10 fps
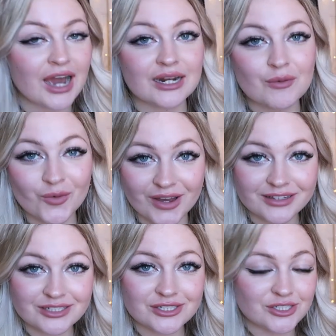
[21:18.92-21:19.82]
And I'm aware
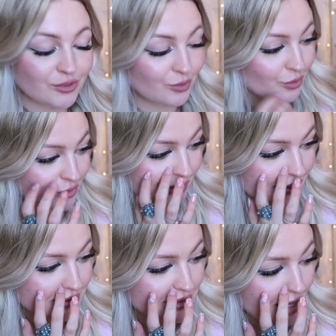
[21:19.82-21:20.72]
this is two
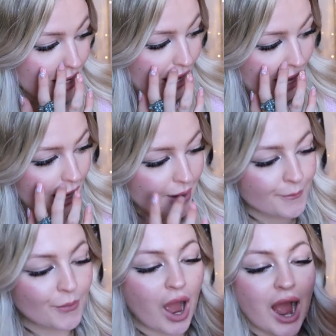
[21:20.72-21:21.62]
authors.
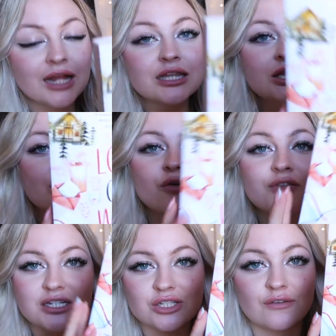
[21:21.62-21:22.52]
But I love
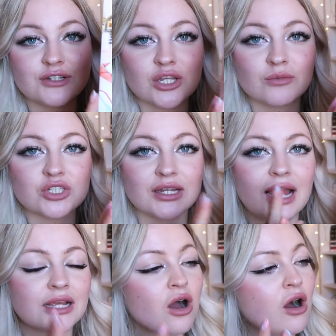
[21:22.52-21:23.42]
this cover so much. Like,
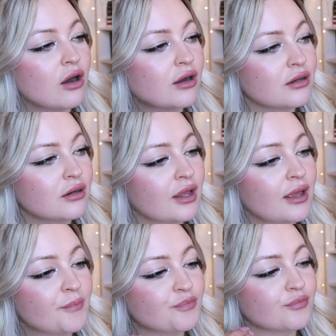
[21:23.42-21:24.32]
I can't
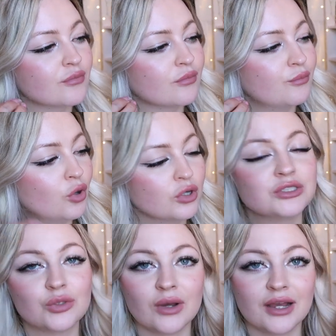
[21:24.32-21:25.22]
put
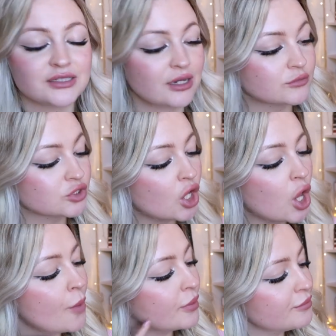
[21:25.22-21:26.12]
into words how much,
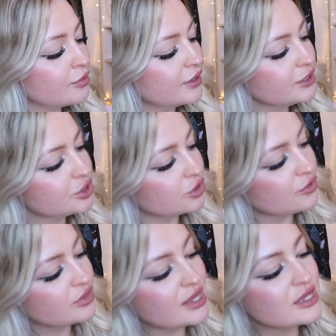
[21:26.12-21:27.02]
but I'm pretty
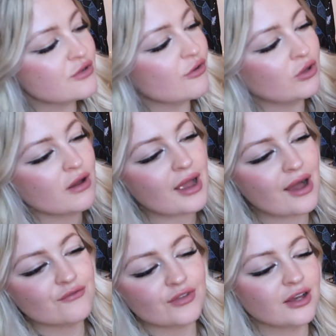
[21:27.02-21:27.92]
sure these are all on
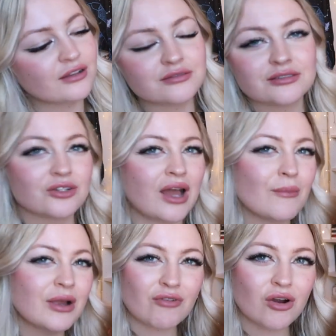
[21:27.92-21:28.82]
Canva.
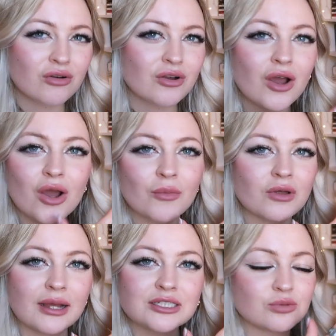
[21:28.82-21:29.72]
Am I wrong? Well,
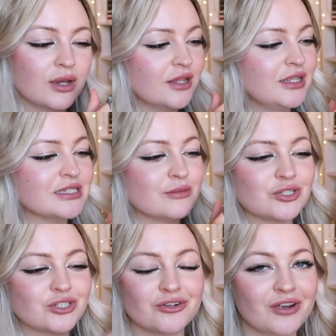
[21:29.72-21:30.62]
I swear these
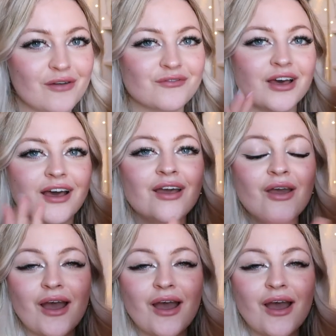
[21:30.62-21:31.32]
images are on Canva.